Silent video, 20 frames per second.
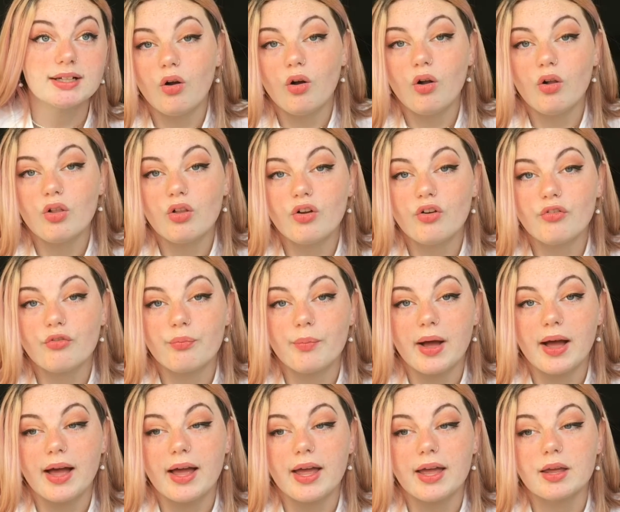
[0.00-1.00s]
All of
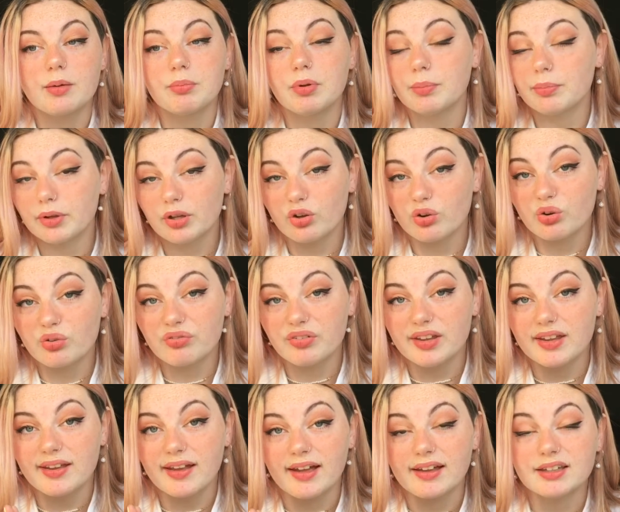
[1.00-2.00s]
my
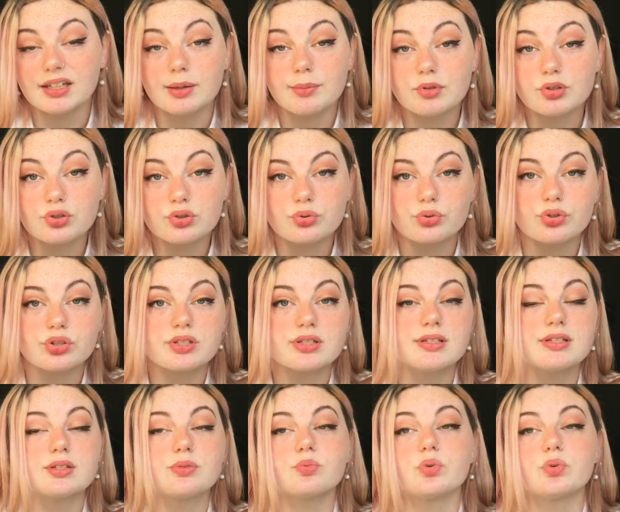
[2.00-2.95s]
bibliography and image sources